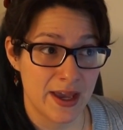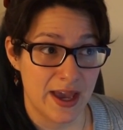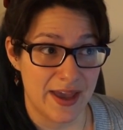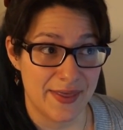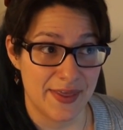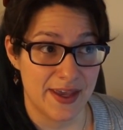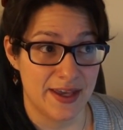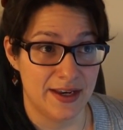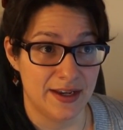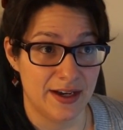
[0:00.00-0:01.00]
And
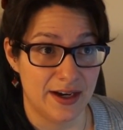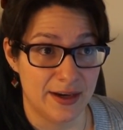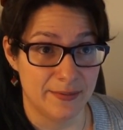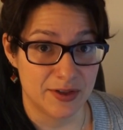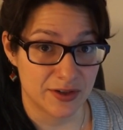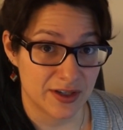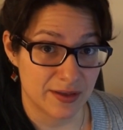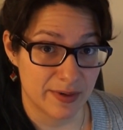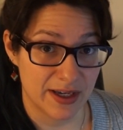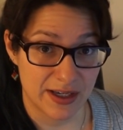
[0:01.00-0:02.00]
then um, during
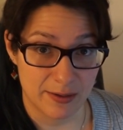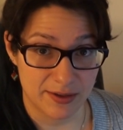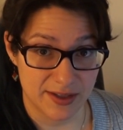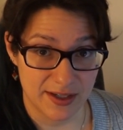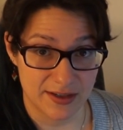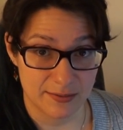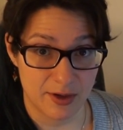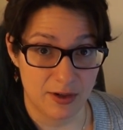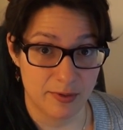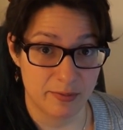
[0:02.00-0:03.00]
the bike, I will take some
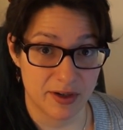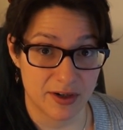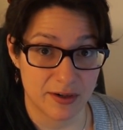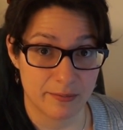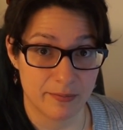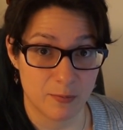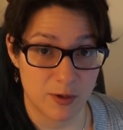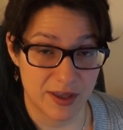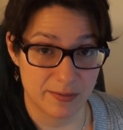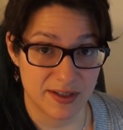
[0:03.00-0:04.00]
almond butter
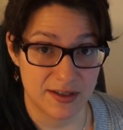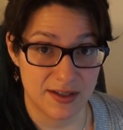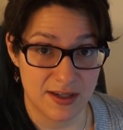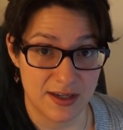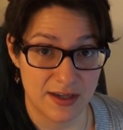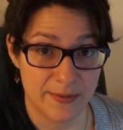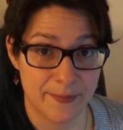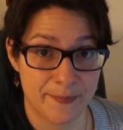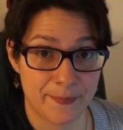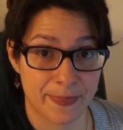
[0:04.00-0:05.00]
with MCT
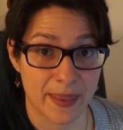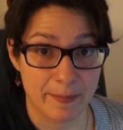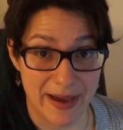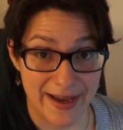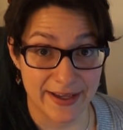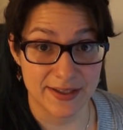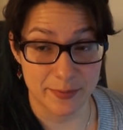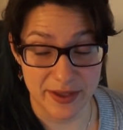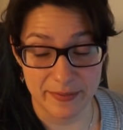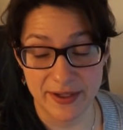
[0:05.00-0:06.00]

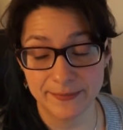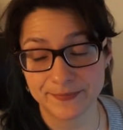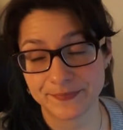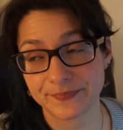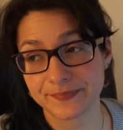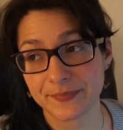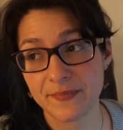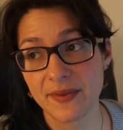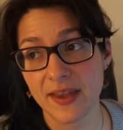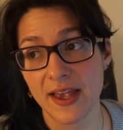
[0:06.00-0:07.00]
packets with me,
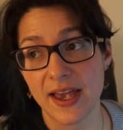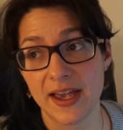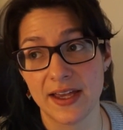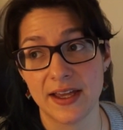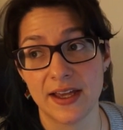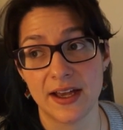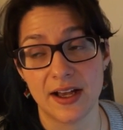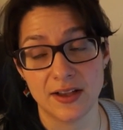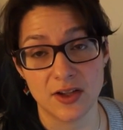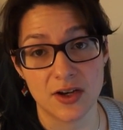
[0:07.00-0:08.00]
and,
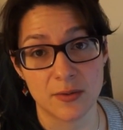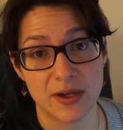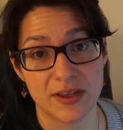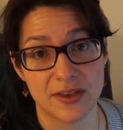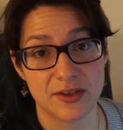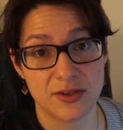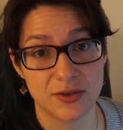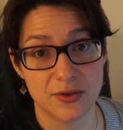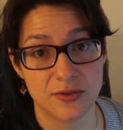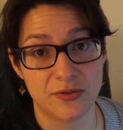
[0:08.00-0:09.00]
along with
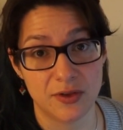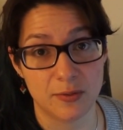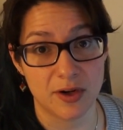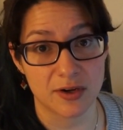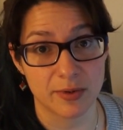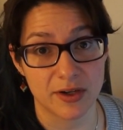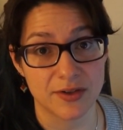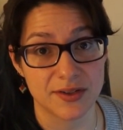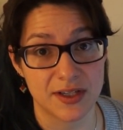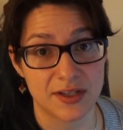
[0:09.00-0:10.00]
two full water
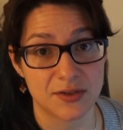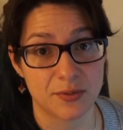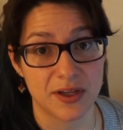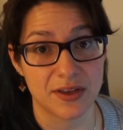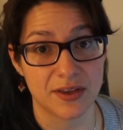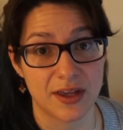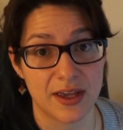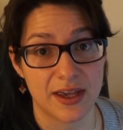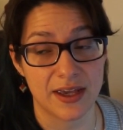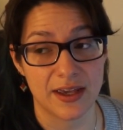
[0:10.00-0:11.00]
bottles, each with
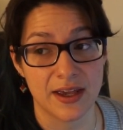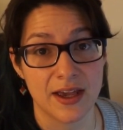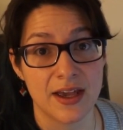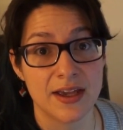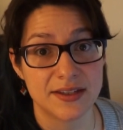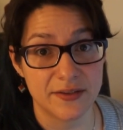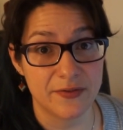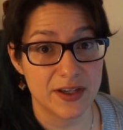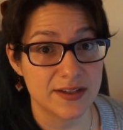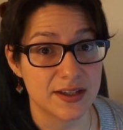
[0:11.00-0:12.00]
a
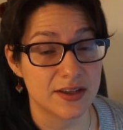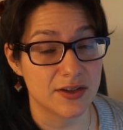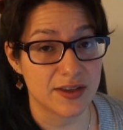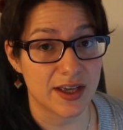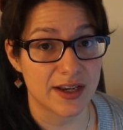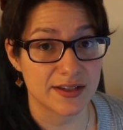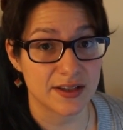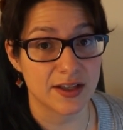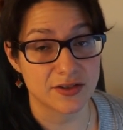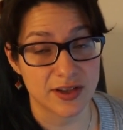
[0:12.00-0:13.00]
Zipfizz, and that has
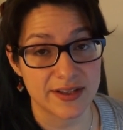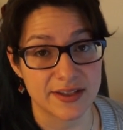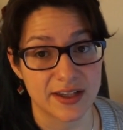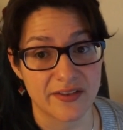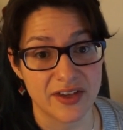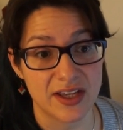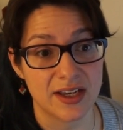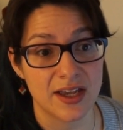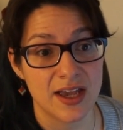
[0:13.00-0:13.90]
electrolytes and caffeine.